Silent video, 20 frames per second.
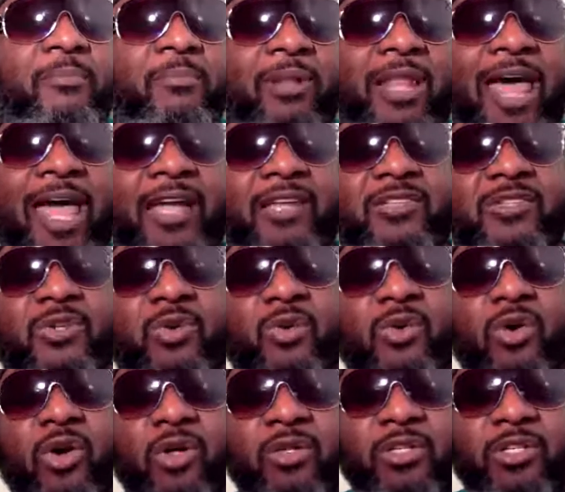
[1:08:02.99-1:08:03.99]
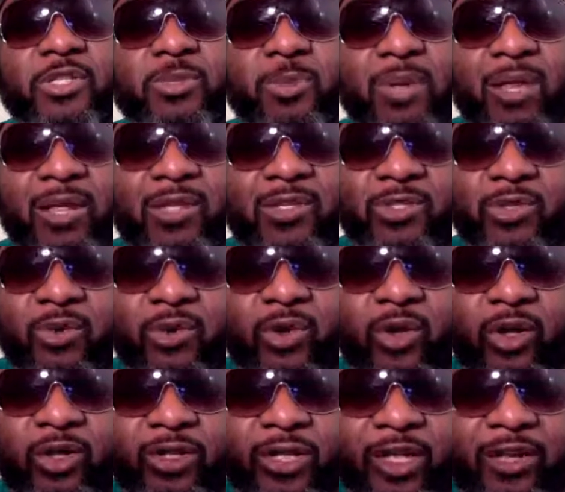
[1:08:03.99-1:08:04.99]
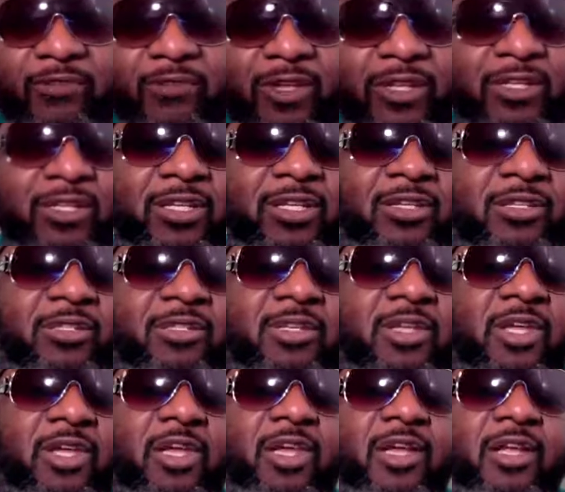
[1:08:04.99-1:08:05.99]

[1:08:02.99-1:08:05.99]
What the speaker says: Black, so-called Hispanic, so-called Native Indians,